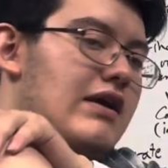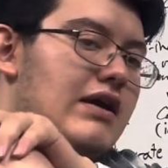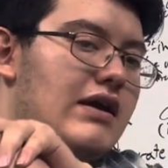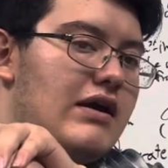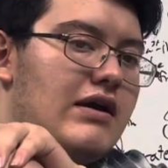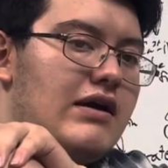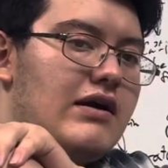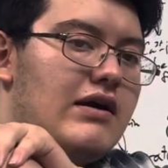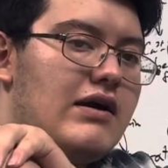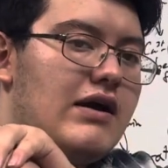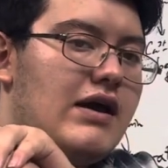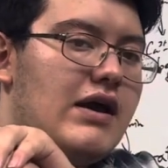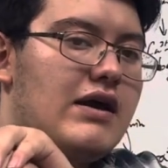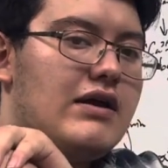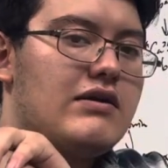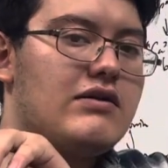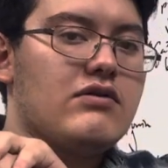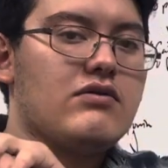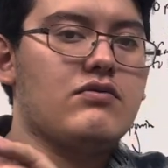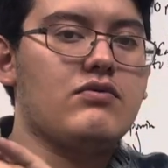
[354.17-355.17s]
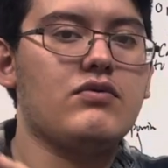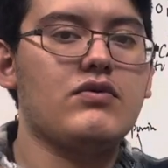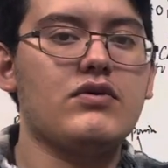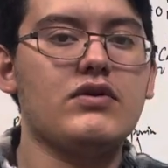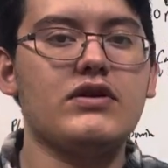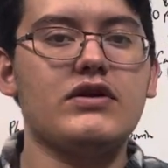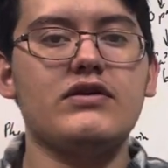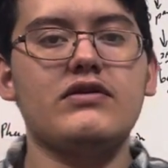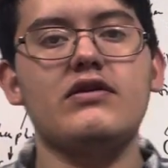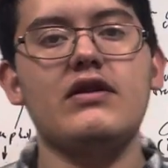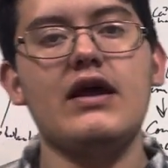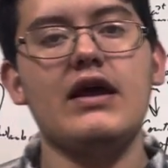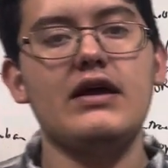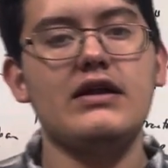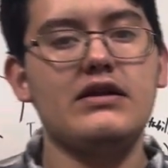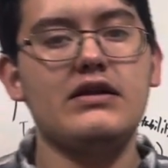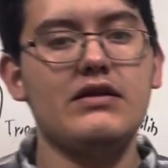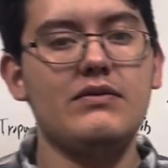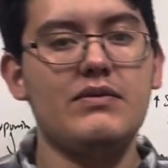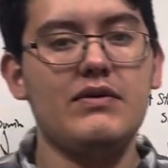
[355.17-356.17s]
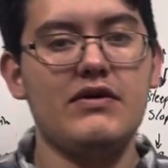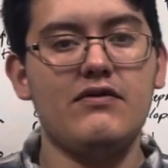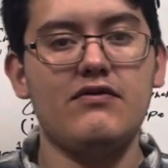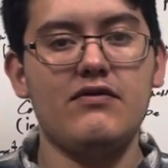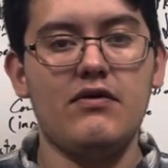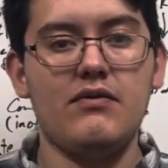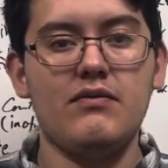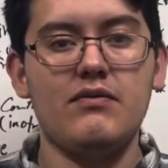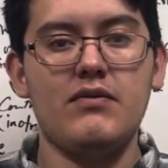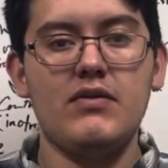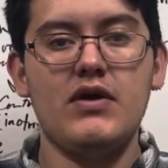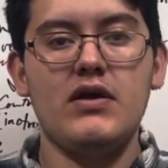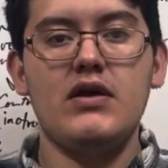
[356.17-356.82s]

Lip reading: and release the ATP from,